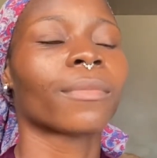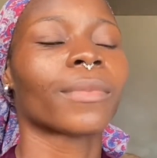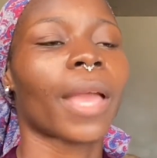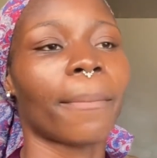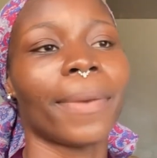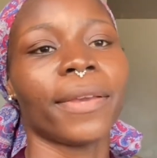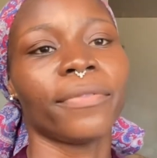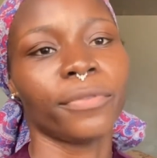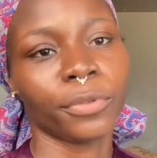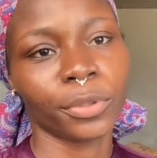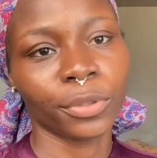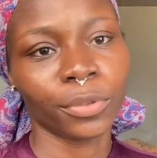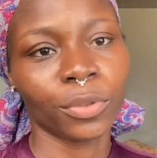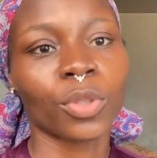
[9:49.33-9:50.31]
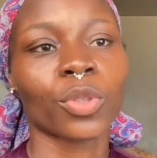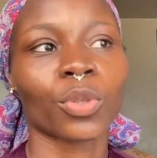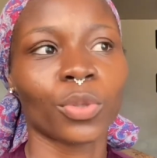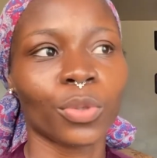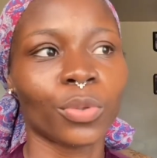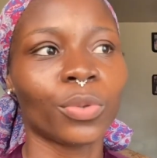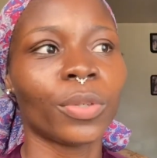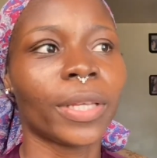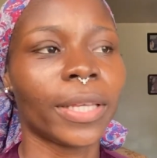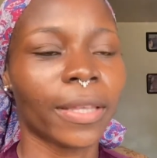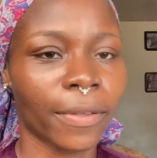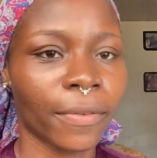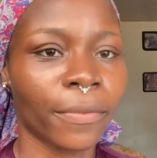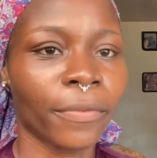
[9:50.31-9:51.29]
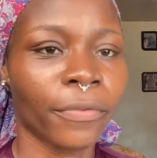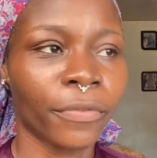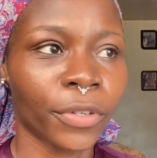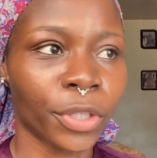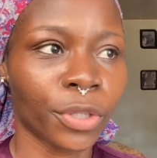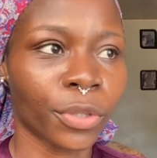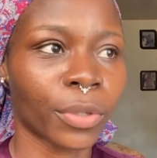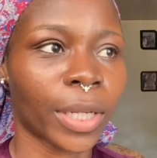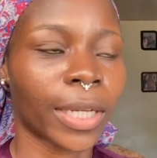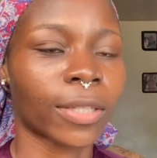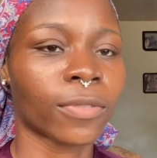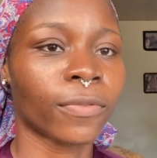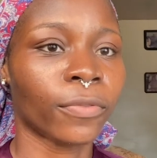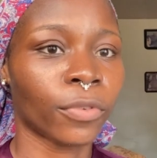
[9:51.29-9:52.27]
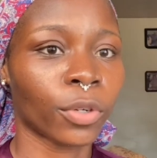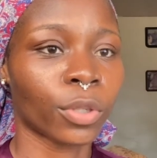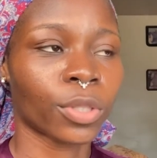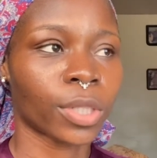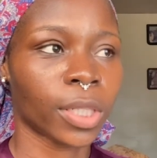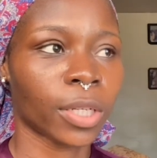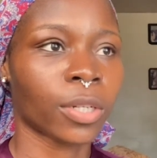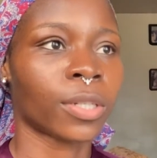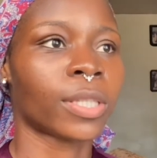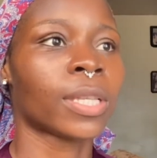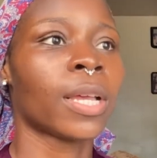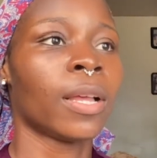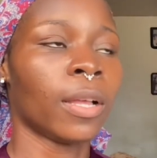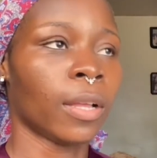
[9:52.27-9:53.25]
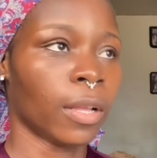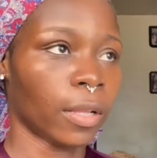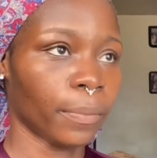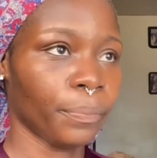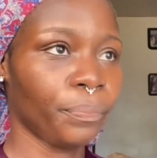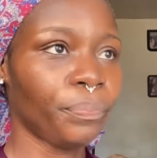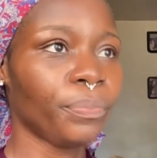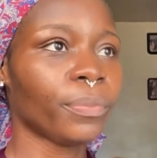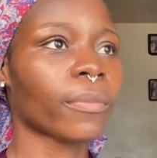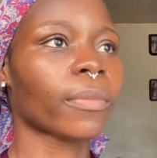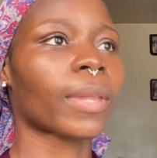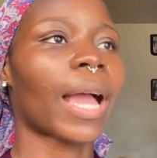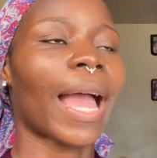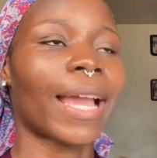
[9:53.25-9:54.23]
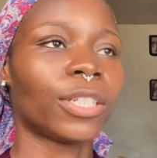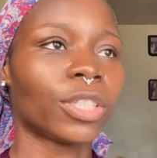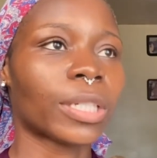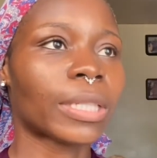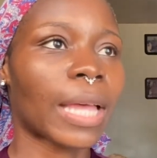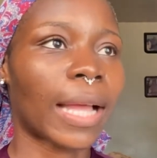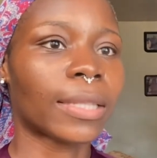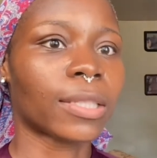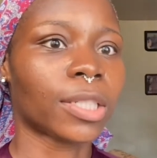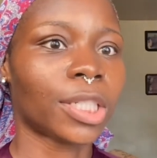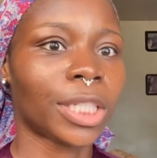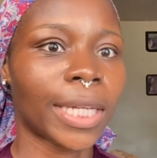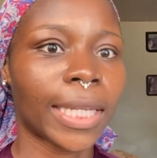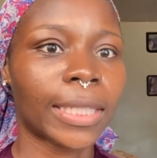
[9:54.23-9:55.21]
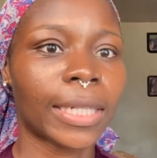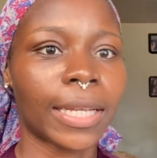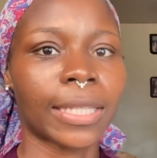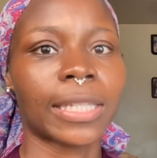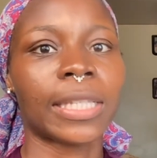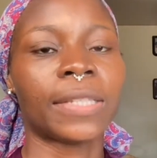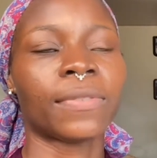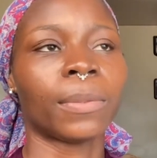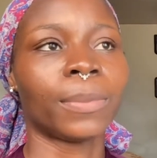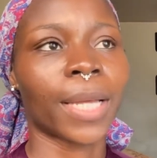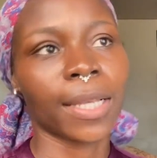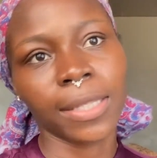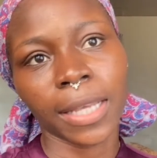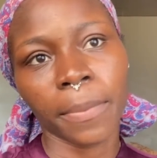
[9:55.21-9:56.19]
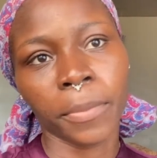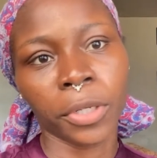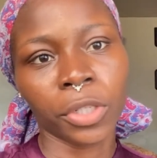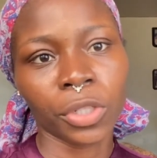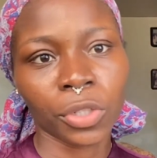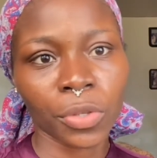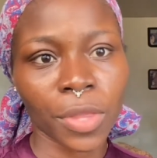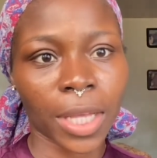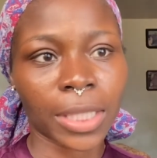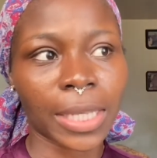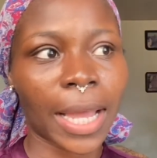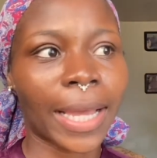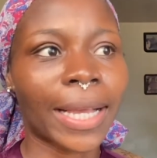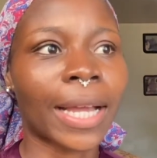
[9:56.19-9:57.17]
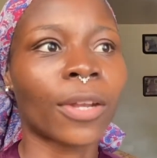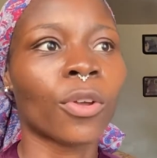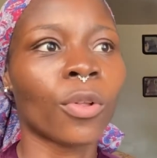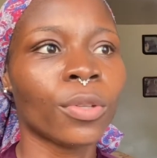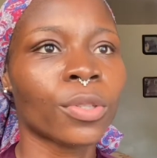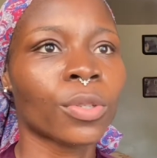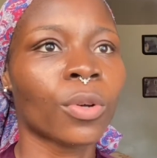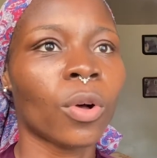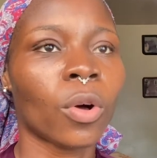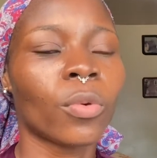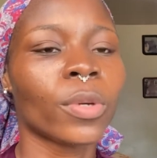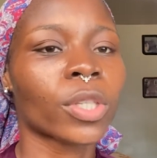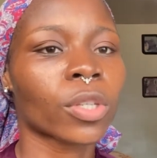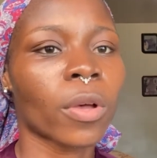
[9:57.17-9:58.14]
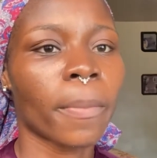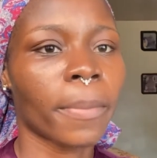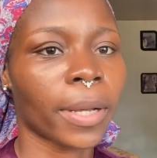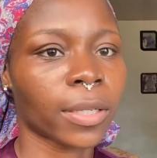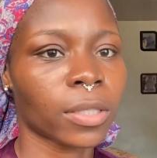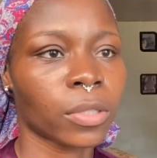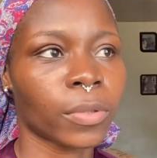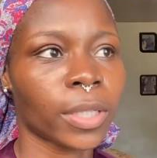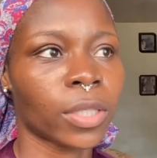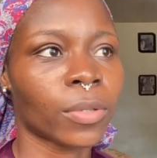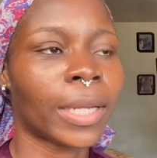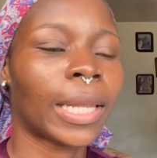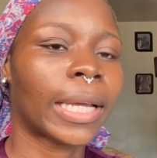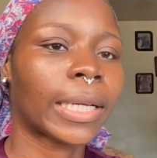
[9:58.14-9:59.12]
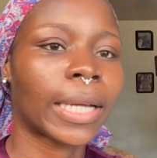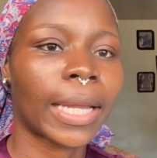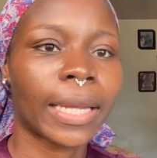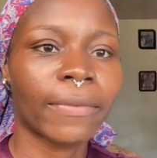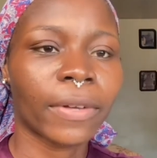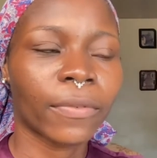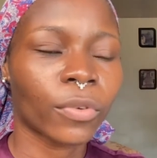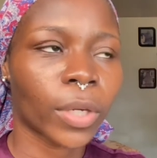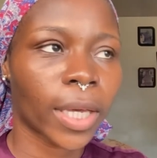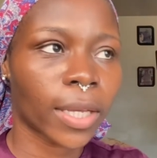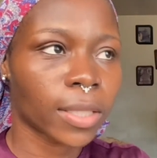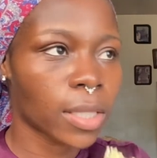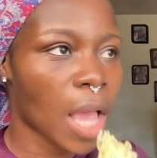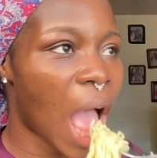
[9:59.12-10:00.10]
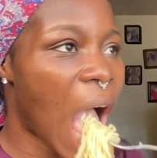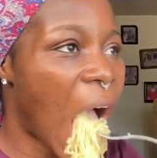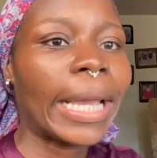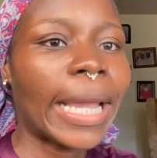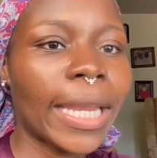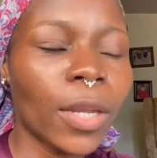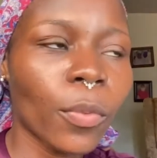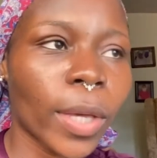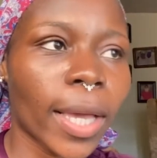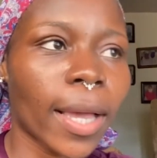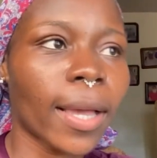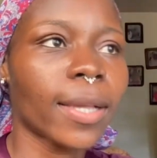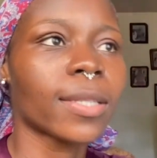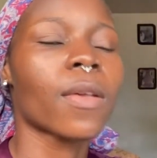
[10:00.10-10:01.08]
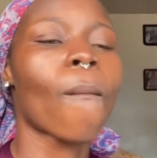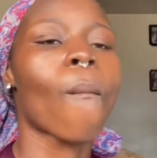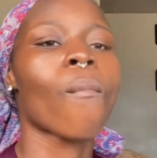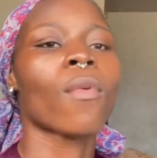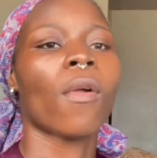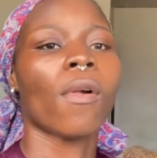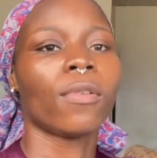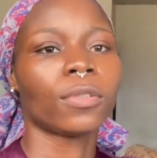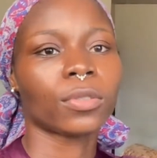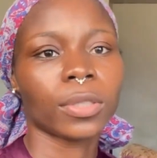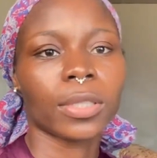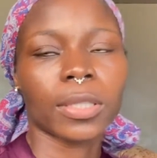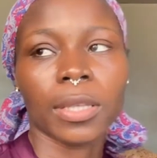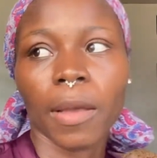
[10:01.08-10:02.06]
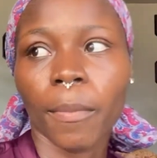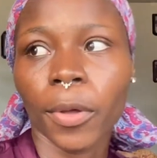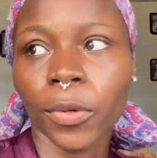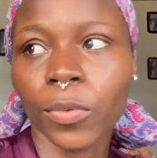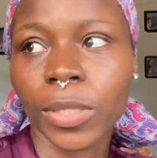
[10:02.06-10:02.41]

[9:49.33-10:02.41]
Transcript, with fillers: my phone to do a video, like to vlog today. Because I just had to share the lessons from that sermon so that I can also always come back to it so I like never forget. Anyway, guys, so the sermon was